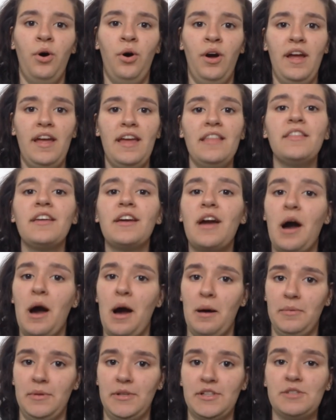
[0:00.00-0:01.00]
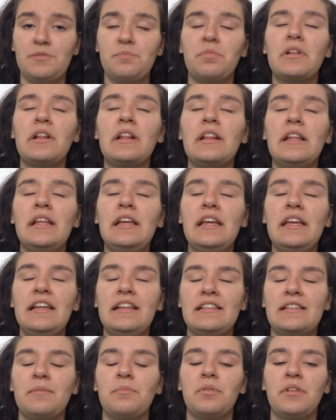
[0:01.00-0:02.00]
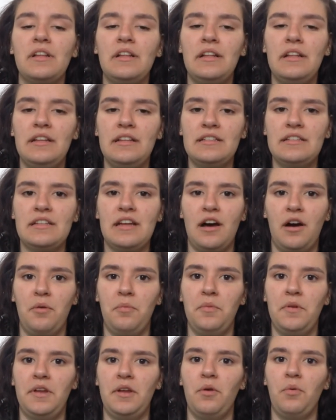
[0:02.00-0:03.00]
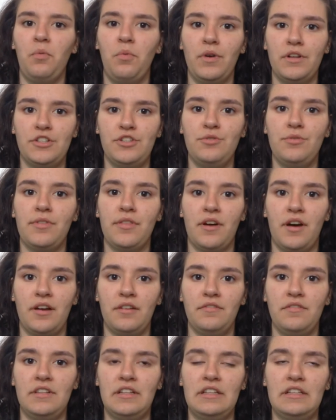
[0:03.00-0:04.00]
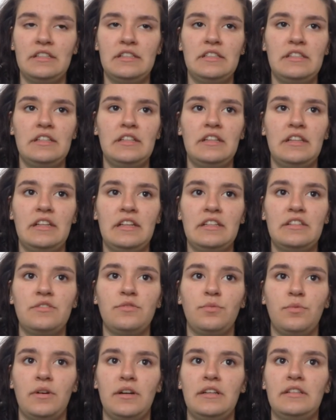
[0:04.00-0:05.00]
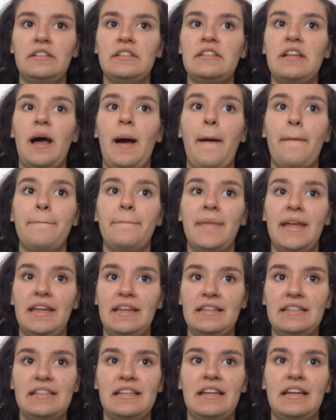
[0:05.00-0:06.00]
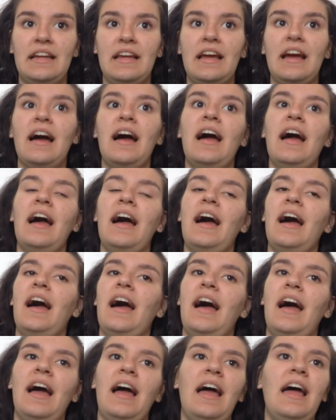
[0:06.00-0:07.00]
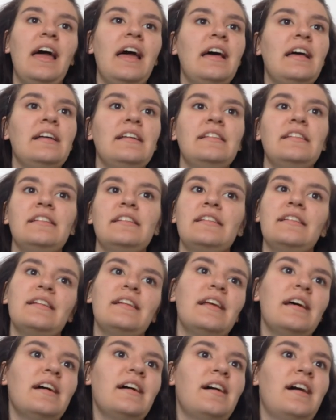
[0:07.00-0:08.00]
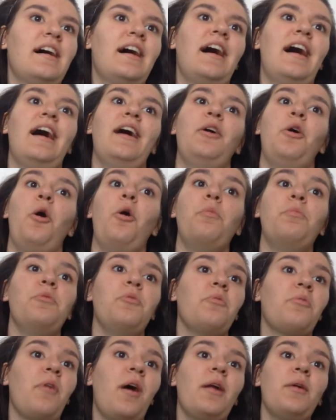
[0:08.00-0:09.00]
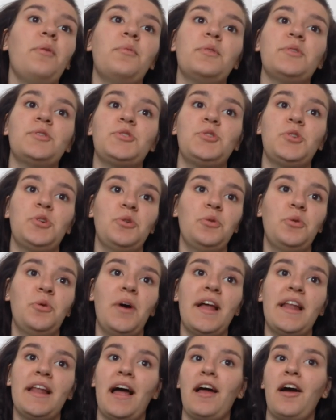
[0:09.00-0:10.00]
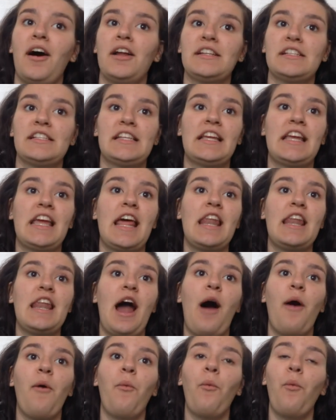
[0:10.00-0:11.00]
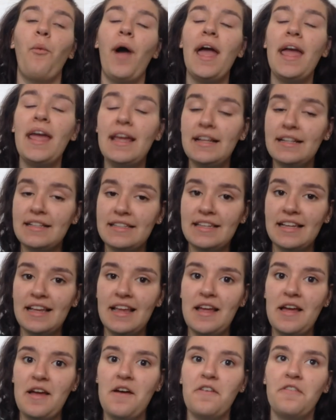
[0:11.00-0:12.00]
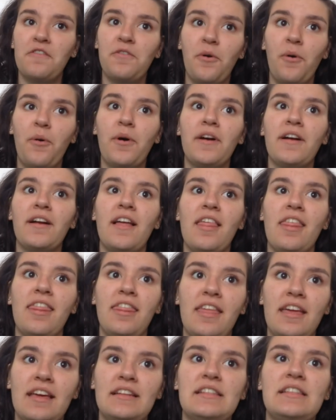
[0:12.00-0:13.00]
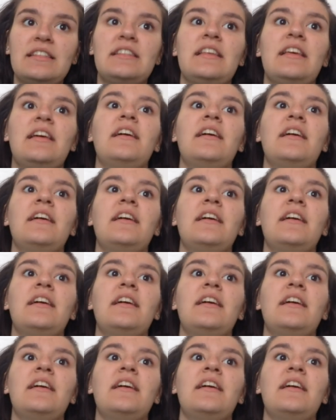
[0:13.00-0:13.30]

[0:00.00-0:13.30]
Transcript: in the comments, please tell me what you thought of this. This was amazing. And I hope you thought it was too. And I honestly cannot wait for this